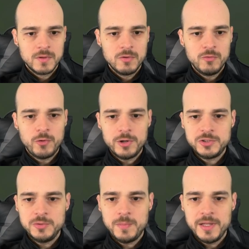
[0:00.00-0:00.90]
Forced
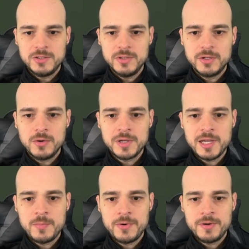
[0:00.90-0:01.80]
to play to the
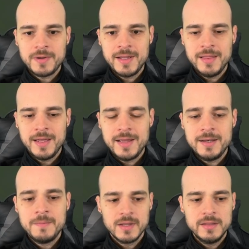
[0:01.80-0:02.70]
goalkeeper, and
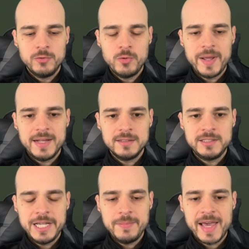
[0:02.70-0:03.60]
then the Romanian
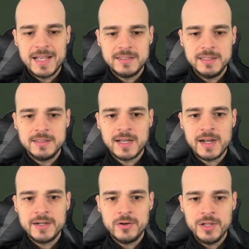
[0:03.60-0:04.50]
team has the
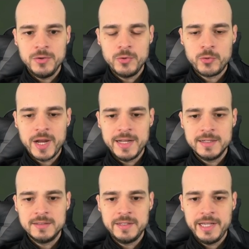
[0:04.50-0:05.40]
entire
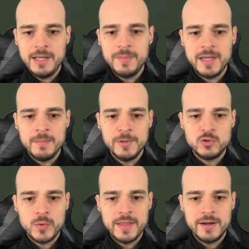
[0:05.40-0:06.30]
Ukrainian team in
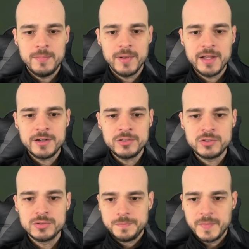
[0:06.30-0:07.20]
between their
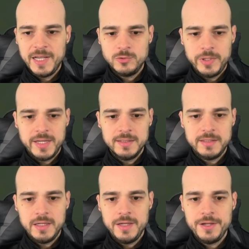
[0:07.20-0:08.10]
players, as we can
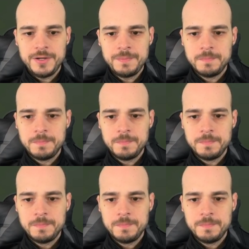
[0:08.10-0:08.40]
see here.